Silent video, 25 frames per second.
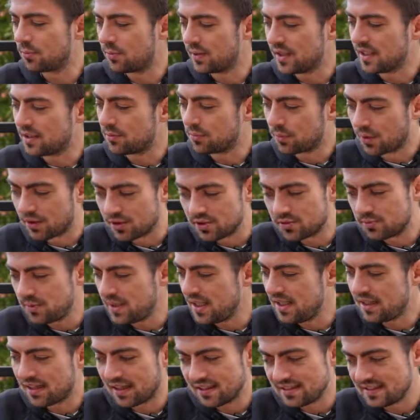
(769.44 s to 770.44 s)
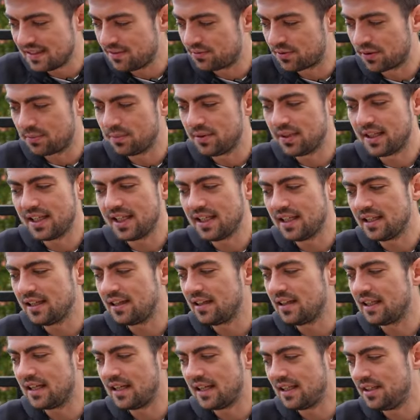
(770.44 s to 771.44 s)
it rolls really nicely from the
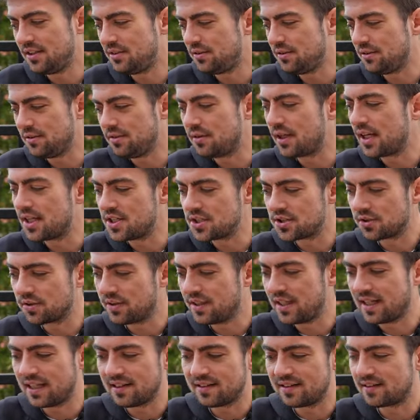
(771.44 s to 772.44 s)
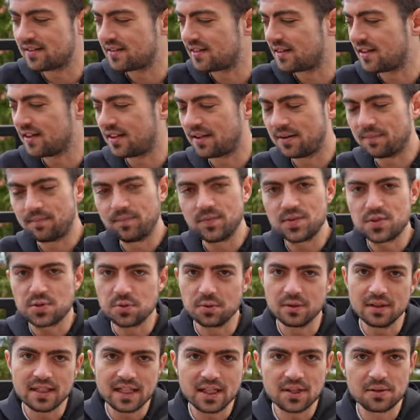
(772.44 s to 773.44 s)
heel and you enjoy that
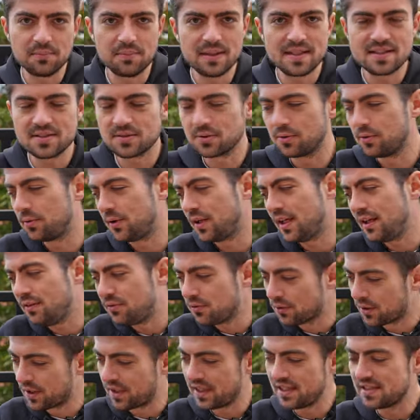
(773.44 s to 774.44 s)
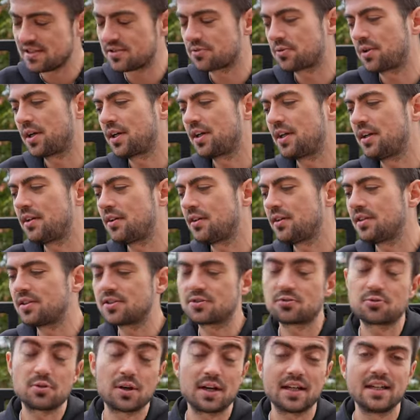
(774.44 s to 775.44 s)
dual layer midsole if you are heel
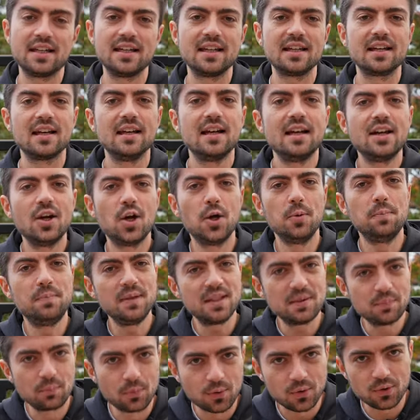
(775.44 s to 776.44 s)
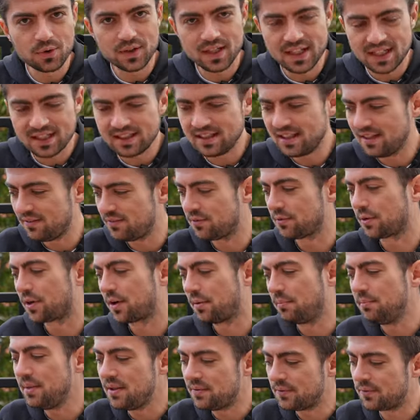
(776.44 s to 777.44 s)
striking a bit more than if you
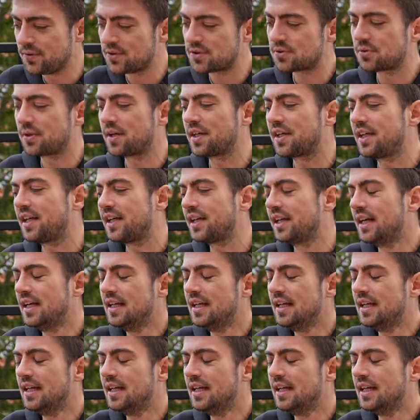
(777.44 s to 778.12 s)
are midfoot striking.